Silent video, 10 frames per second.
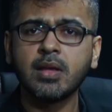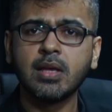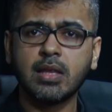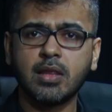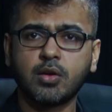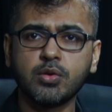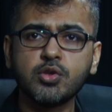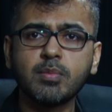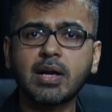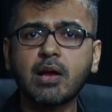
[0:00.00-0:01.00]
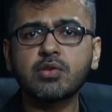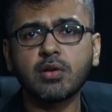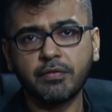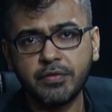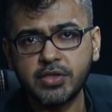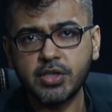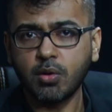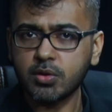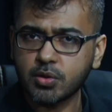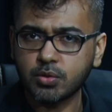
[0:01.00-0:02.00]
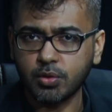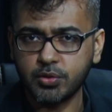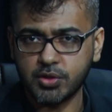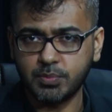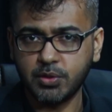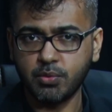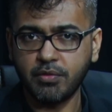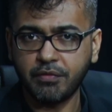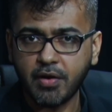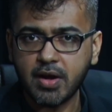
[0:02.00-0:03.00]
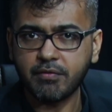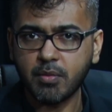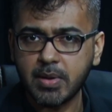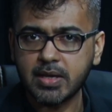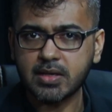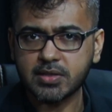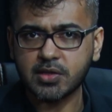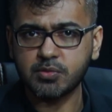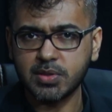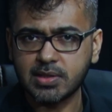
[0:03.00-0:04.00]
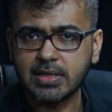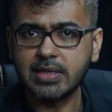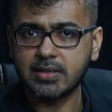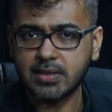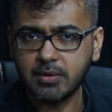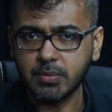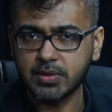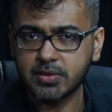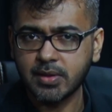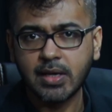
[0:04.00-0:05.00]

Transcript: The Consumer Council of Fiji also told USP to refrain from making such misleading statements.